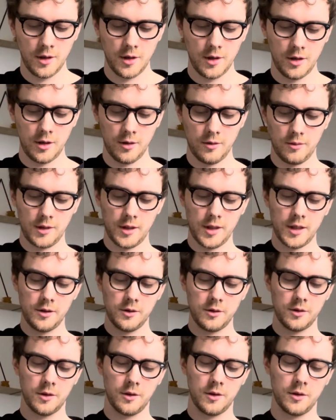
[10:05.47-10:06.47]
you'll need
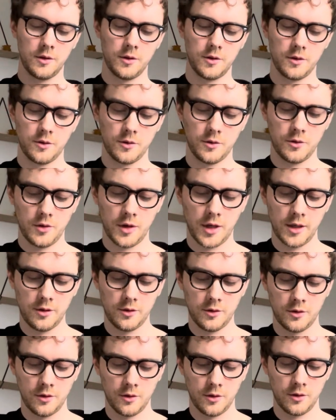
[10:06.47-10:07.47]
to try
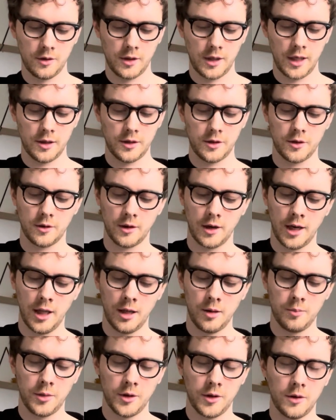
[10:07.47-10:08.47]
to get your
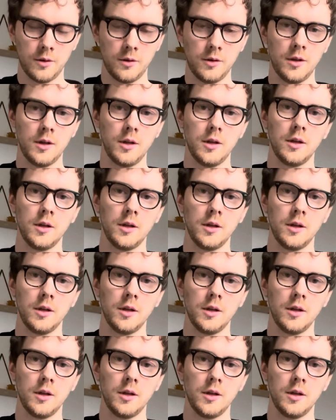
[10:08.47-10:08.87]
elbow